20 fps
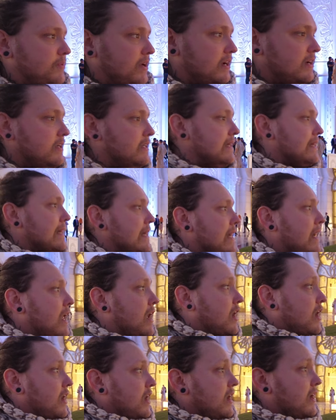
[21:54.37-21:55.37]
But
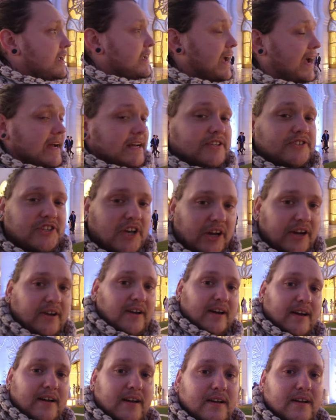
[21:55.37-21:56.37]
yeah, so
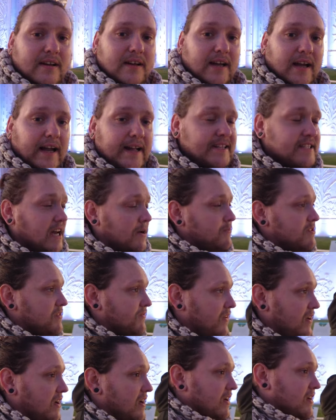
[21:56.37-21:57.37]
in terms
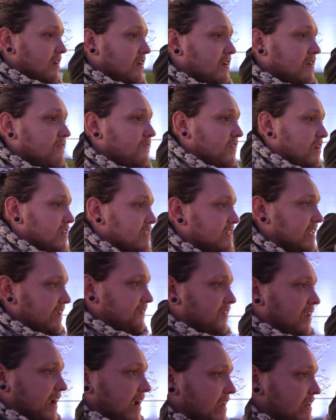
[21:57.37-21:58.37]
of our first
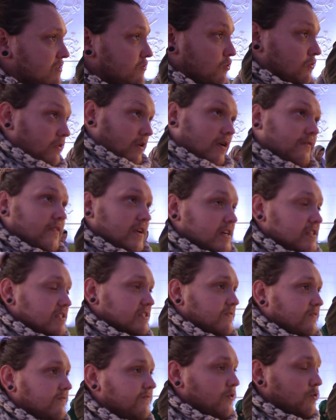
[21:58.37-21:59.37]
evening in, or our
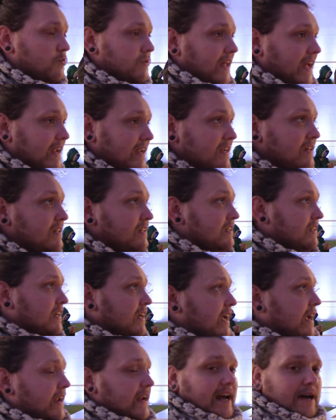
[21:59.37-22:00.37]
first full day
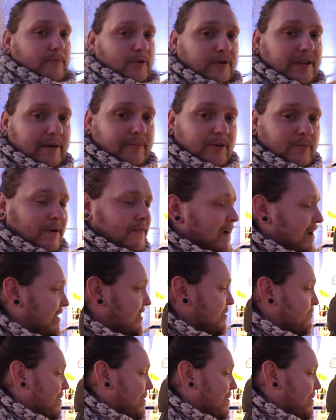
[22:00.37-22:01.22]
in Abu Dhabi, we've had an